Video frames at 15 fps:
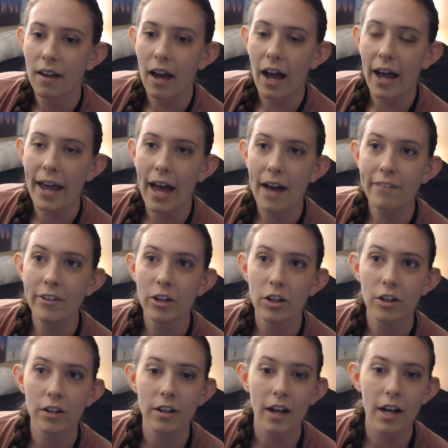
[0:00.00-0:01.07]
I have
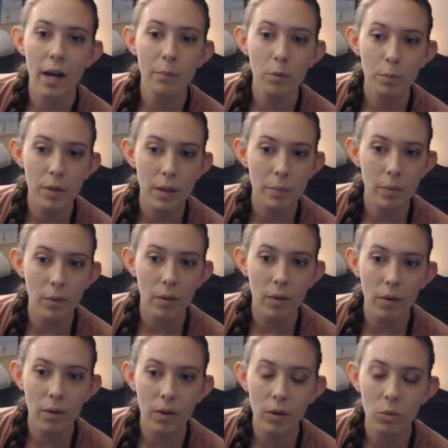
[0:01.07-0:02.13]
heard a couple
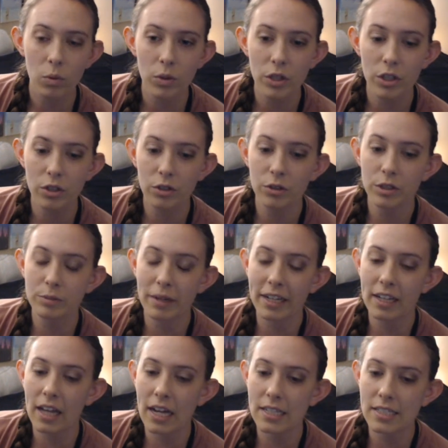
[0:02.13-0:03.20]
people will use my
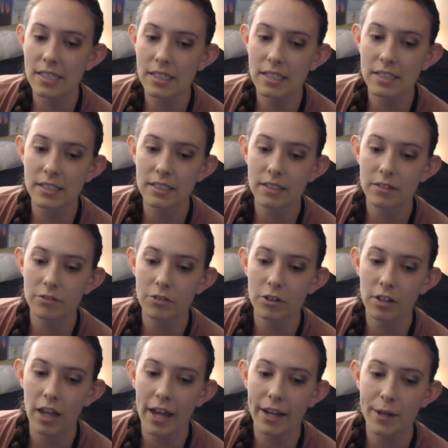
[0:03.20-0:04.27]
classes for
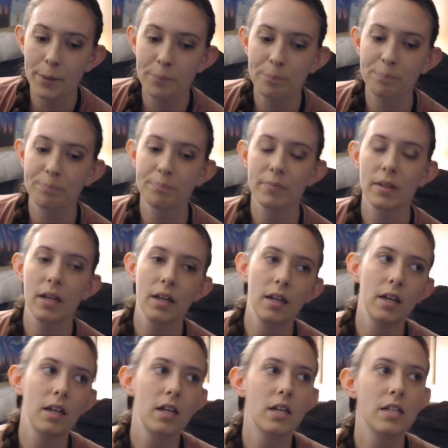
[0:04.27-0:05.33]
like
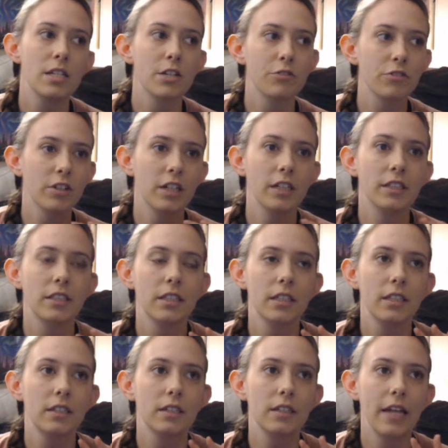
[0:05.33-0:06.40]
different
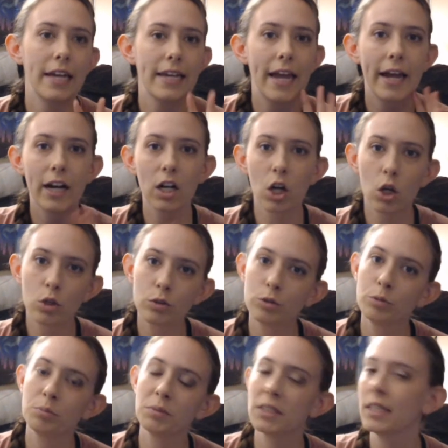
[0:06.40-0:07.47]
like care
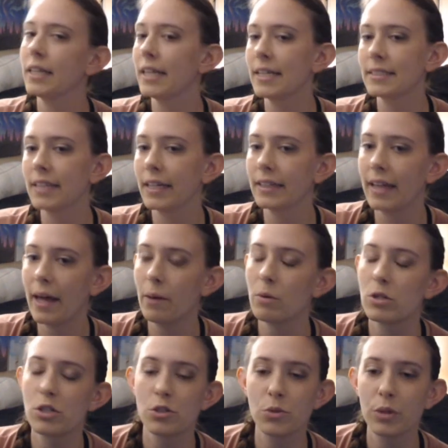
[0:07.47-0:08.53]
homes and things like that,
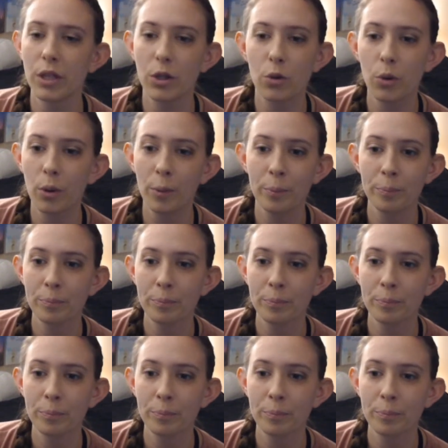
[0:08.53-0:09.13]
which is really cool.